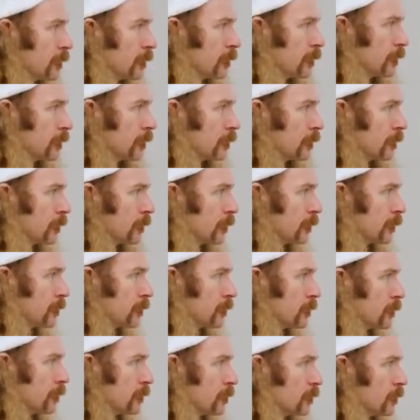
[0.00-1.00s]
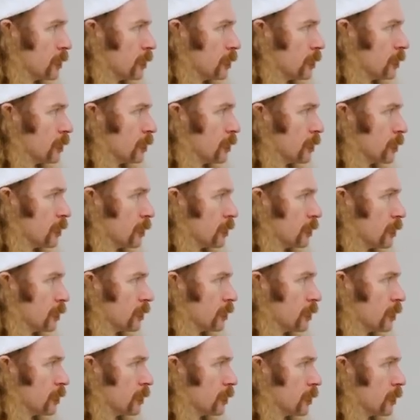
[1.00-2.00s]

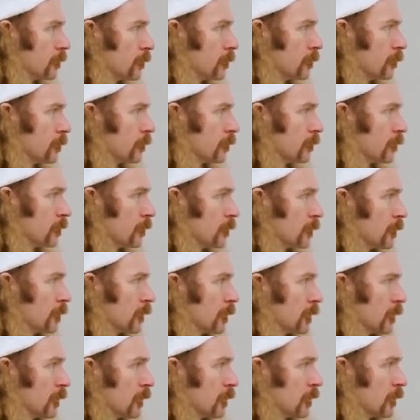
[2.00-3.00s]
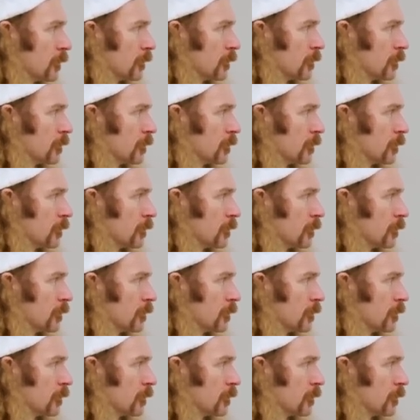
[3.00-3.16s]
The person shown says nothing.